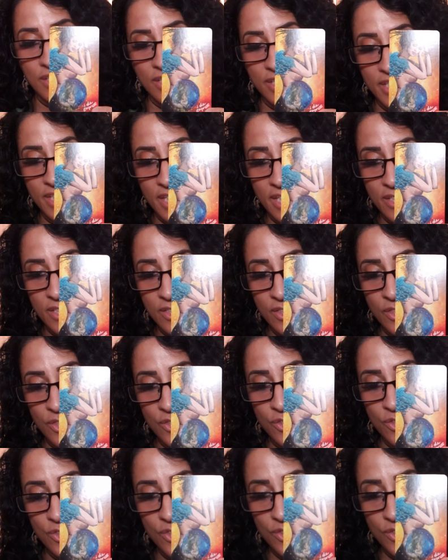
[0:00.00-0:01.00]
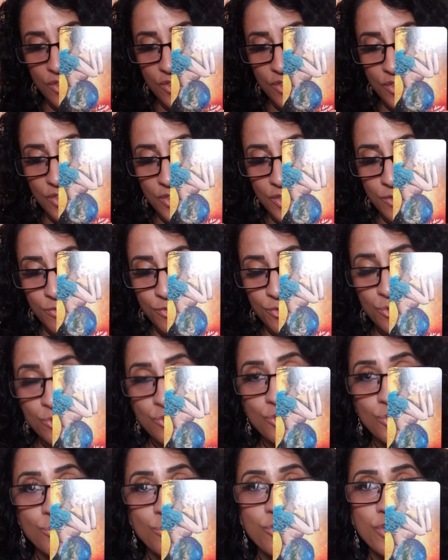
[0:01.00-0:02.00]
again, if you
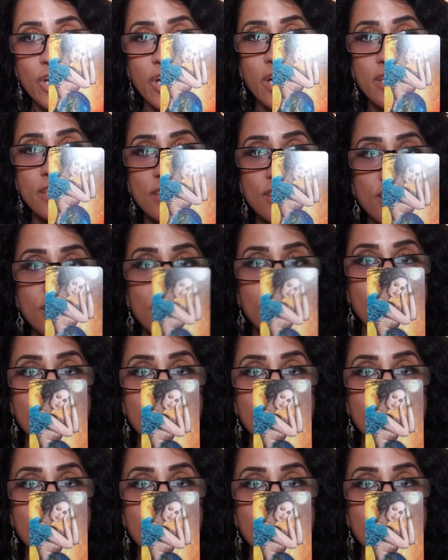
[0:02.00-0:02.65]
do that,